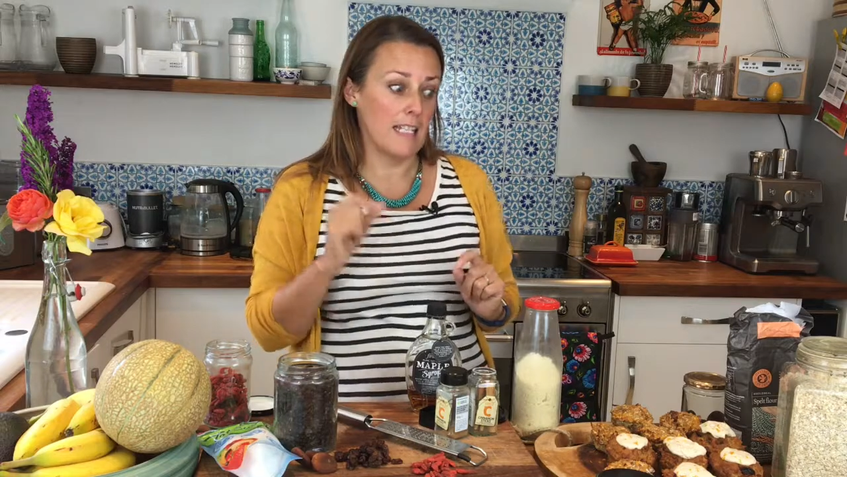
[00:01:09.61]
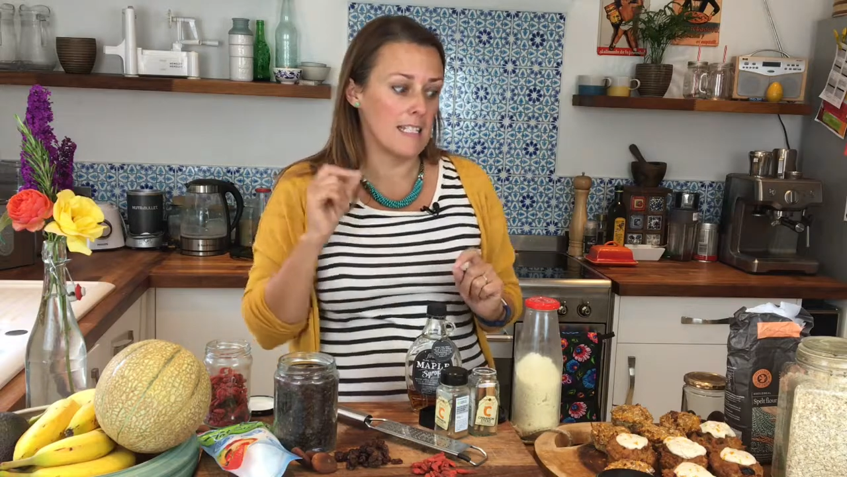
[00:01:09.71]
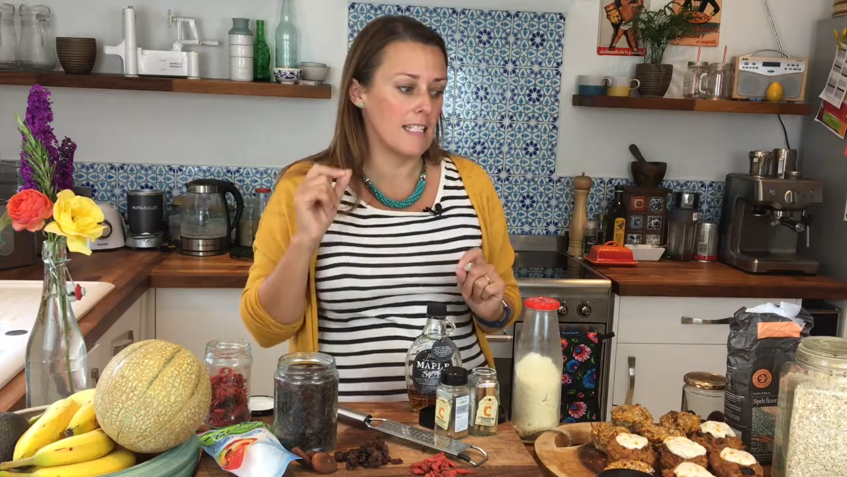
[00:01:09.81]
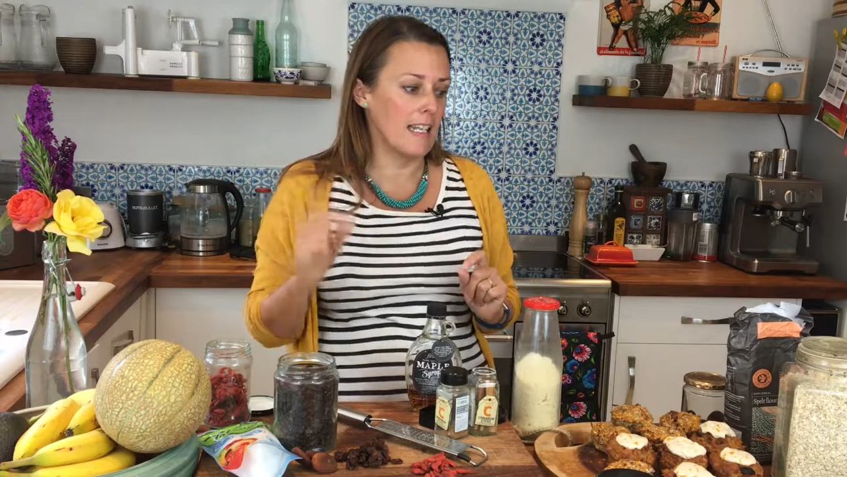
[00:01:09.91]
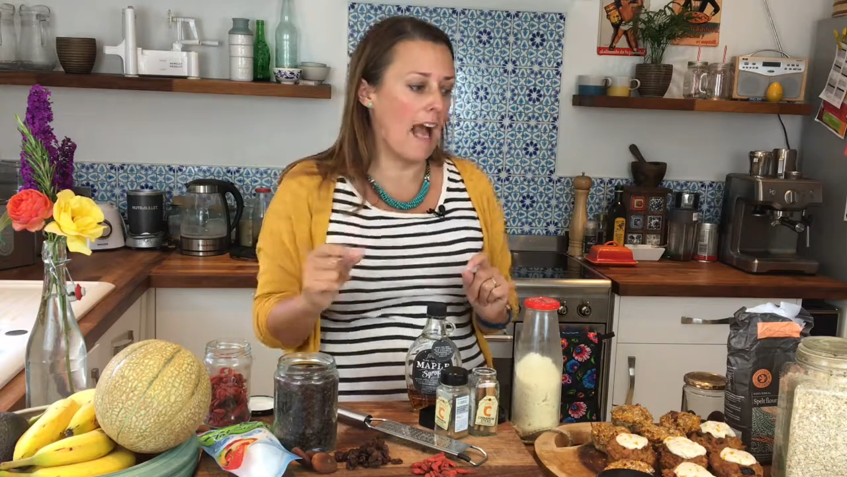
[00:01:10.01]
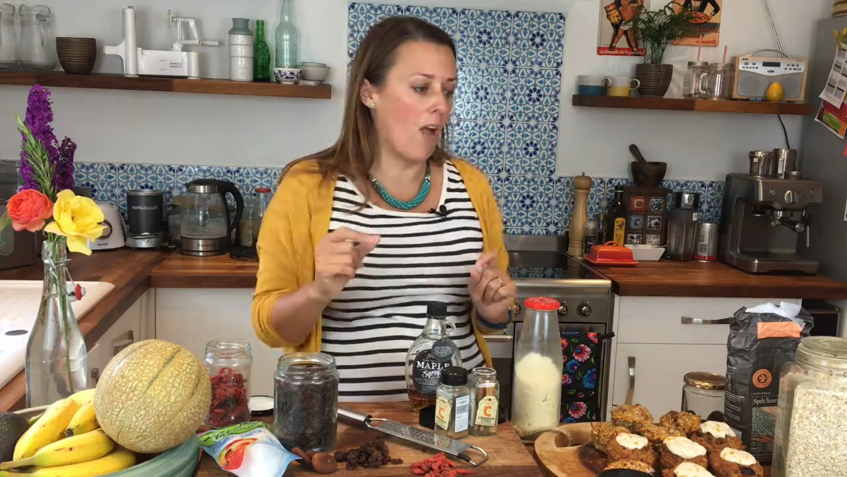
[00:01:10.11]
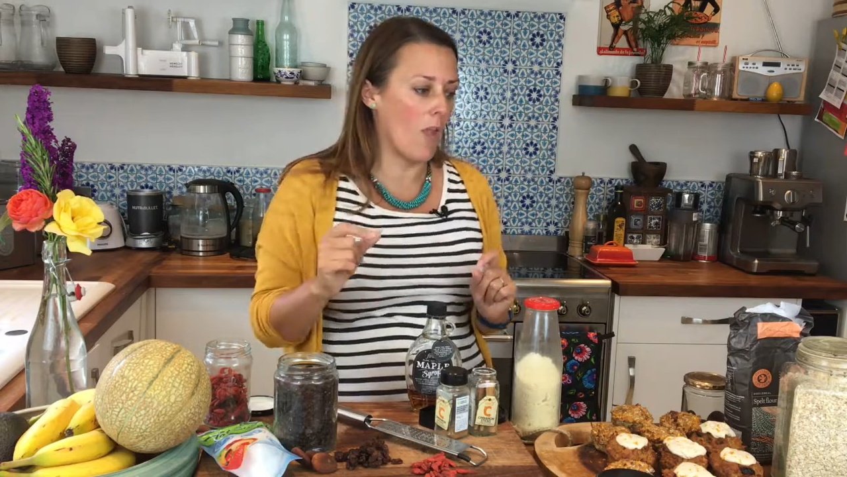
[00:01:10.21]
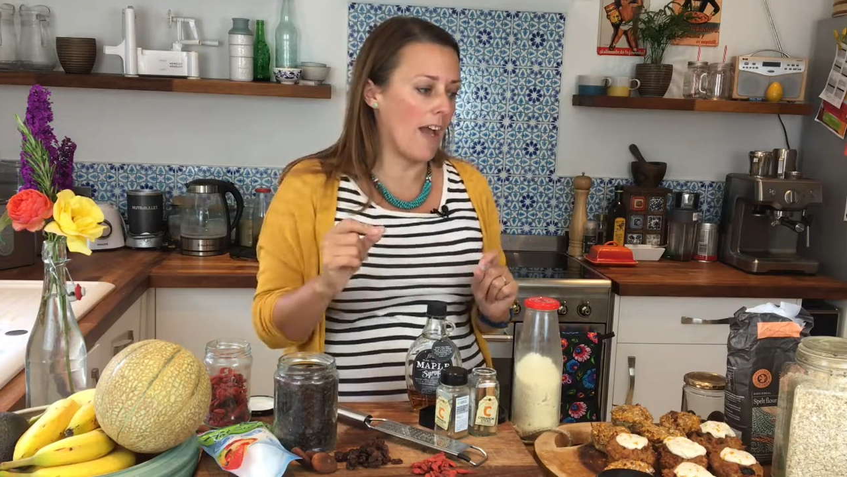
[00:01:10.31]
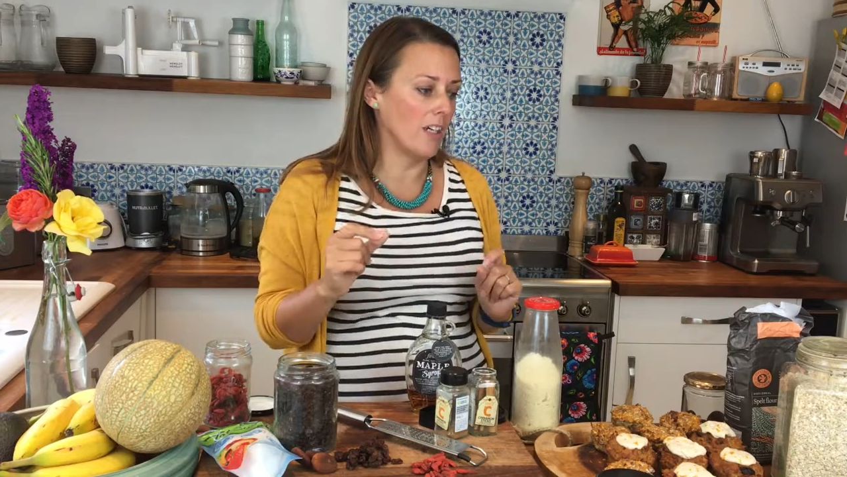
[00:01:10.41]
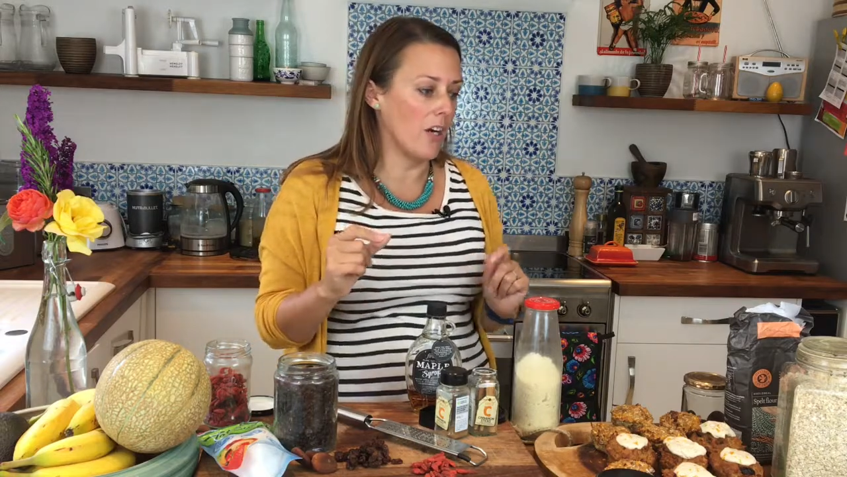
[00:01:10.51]
and see how
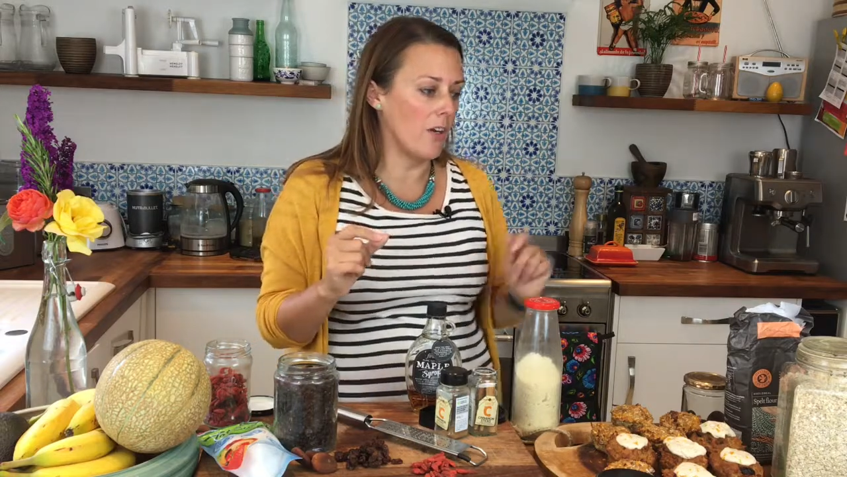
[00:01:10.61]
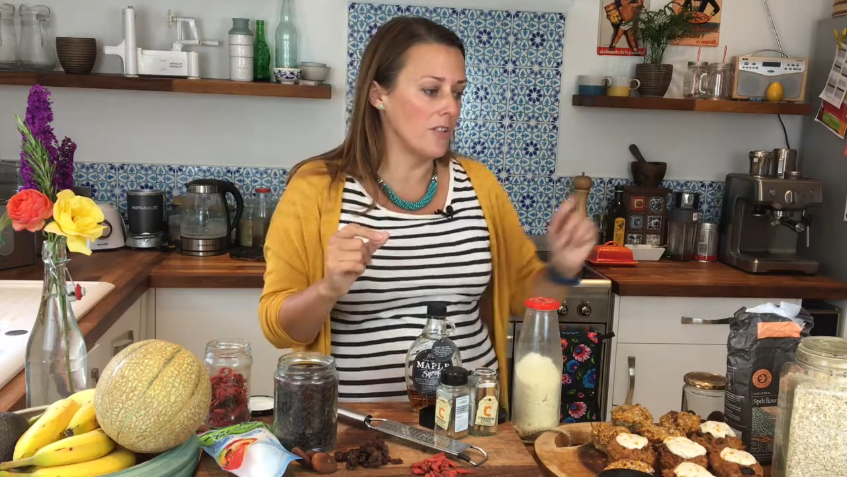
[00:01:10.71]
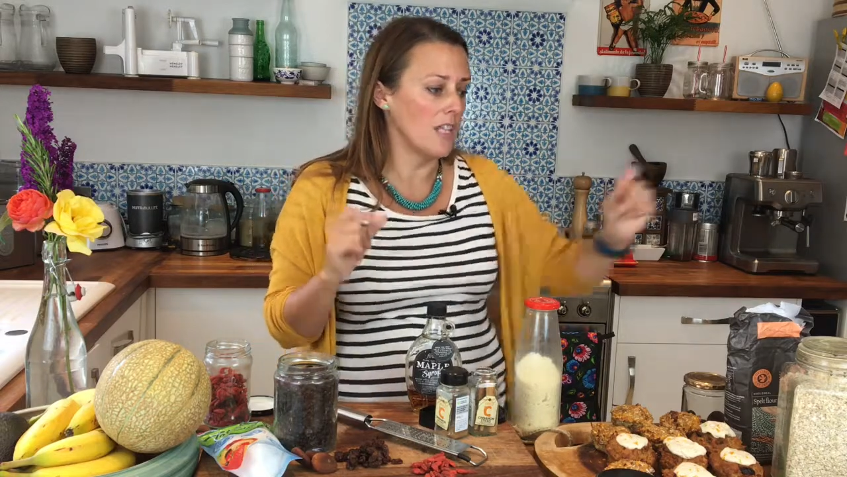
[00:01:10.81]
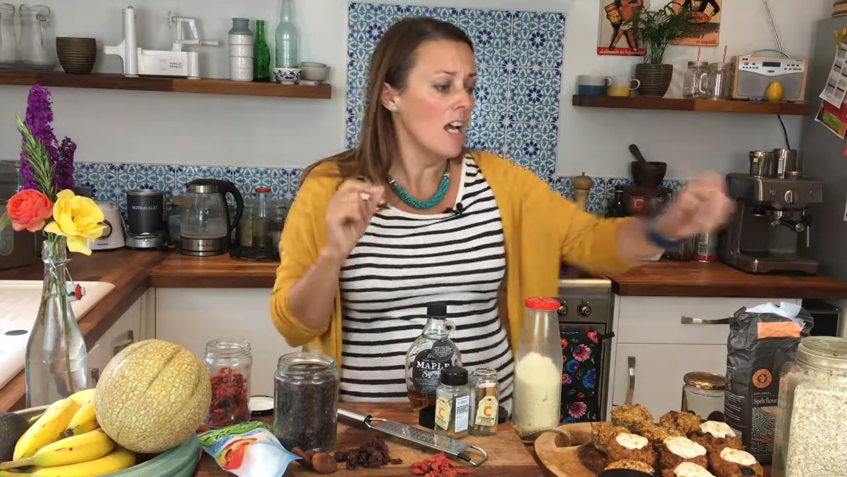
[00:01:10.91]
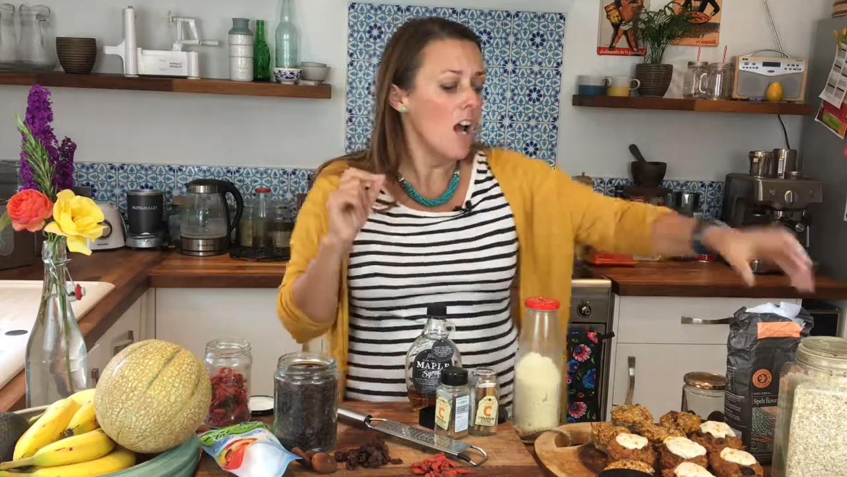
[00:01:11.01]
that goes.